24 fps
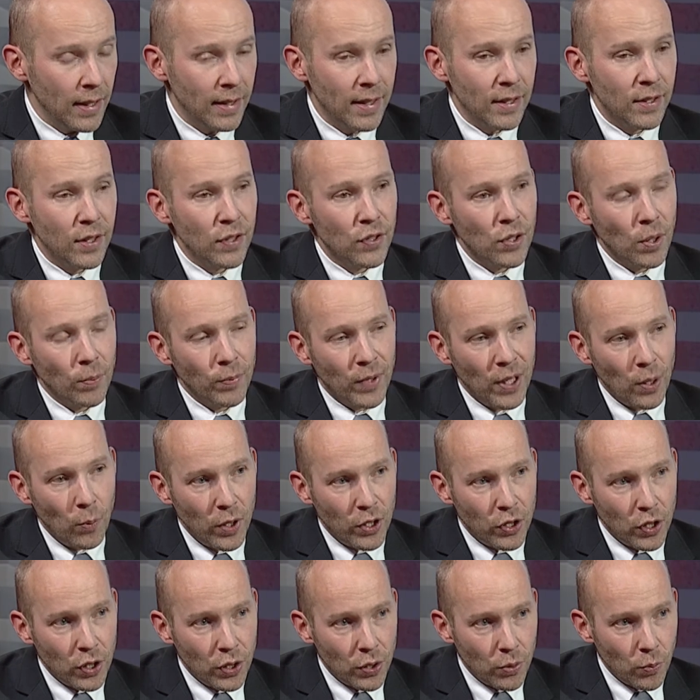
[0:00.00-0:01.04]
This is something
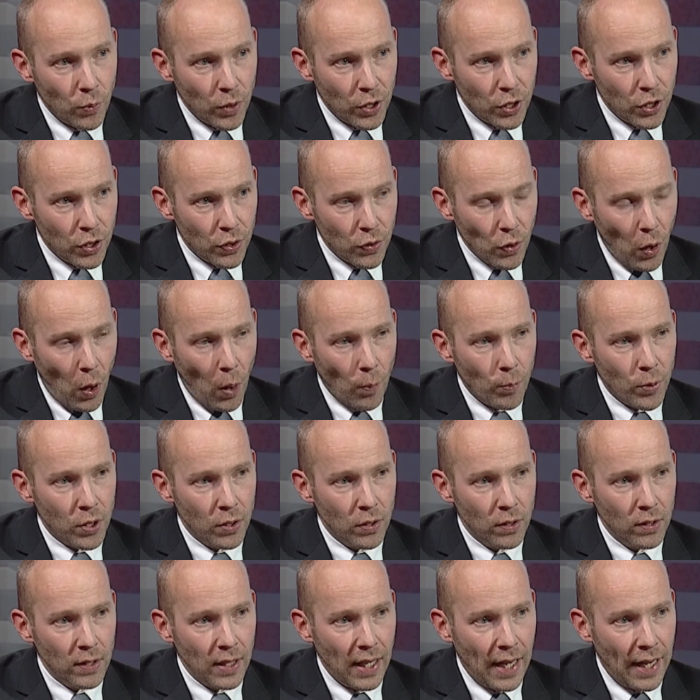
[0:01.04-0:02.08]
which is
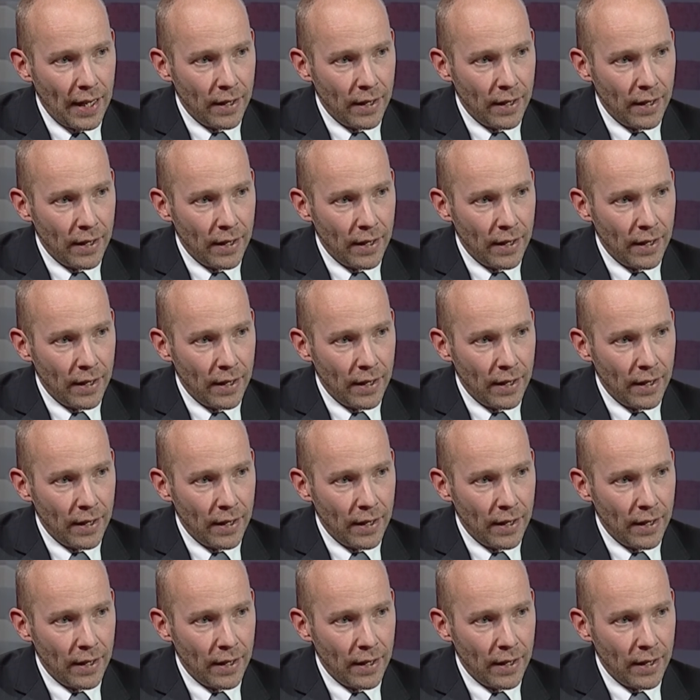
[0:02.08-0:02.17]
optional,